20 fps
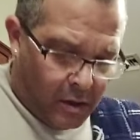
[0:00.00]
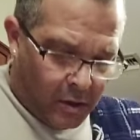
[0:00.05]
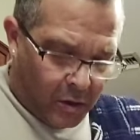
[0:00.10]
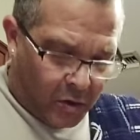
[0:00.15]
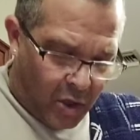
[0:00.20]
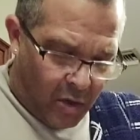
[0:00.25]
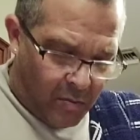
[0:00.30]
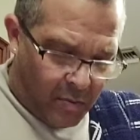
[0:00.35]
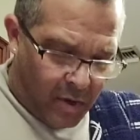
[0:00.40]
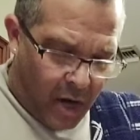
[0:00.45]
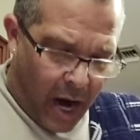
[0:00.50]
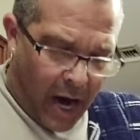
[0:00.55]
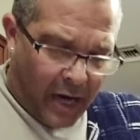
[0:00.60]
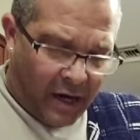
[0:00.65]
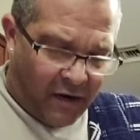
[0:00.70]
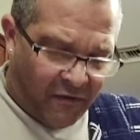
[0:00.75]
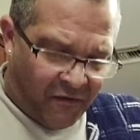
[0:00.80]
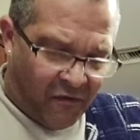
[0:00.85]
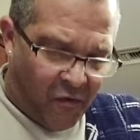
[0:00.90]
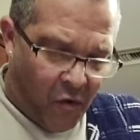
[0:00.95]
I'm kind
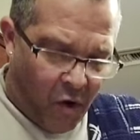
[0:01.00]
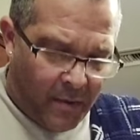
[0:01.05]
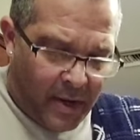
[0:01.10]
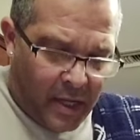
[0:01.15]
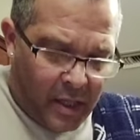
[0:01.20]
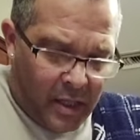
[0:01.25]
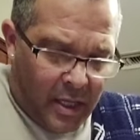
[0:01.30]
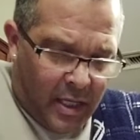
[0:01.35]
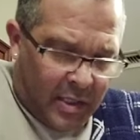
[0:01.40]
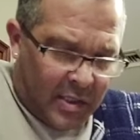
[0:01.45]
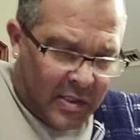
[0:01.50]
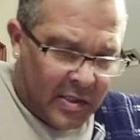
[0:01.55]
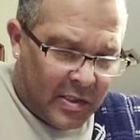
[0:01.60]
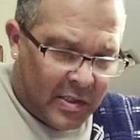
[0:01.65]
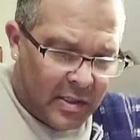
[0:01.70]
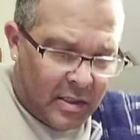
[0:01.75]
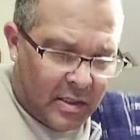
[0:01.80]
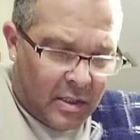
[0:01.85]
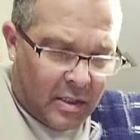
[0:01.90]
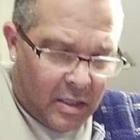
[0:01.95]
of forming
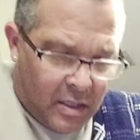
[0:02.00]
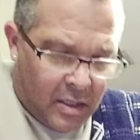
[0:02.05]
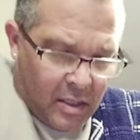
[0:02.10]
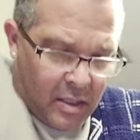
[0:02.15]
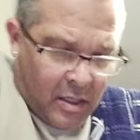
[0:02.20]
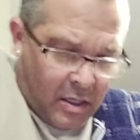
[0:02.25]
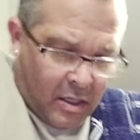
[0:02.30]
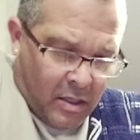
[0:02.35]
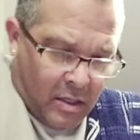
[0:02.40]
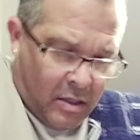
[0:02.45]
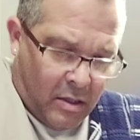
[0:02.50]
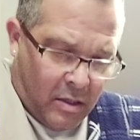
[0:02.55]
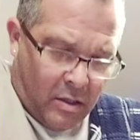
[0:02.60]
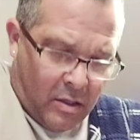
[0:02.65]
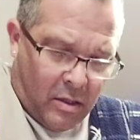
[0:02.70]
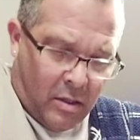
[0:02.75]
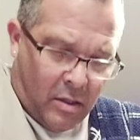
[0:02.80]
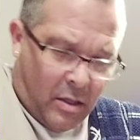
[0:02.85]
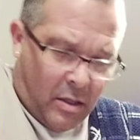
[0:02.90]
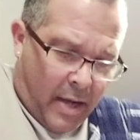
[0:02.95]
this
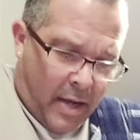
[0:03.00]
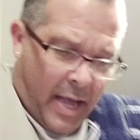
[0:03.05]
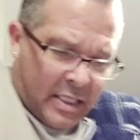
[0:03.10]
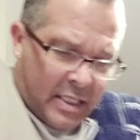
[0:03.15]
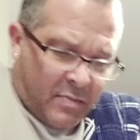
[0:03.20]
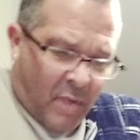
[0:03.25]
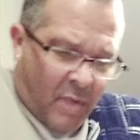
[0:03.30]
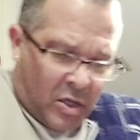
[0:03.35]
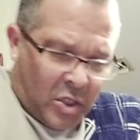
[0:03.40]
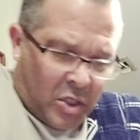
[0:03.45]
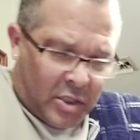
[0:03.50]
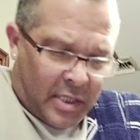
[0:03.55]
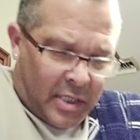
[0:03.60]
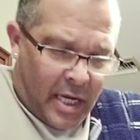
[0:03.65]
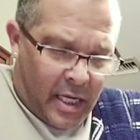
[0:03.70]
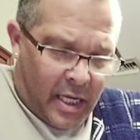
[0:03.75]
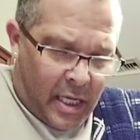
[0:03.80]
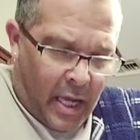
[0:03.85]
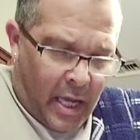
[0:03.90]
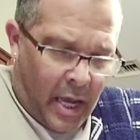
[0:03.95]
as much as
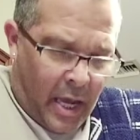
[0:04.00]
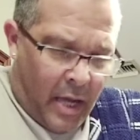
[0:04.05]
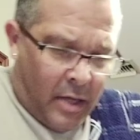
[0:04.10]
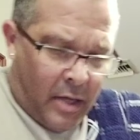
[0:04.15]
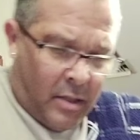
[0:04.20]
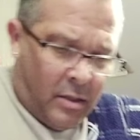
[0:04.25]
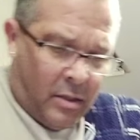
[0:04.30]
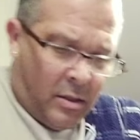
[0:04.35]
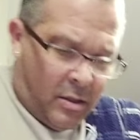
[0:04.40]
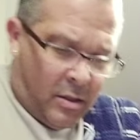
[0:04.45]
I can.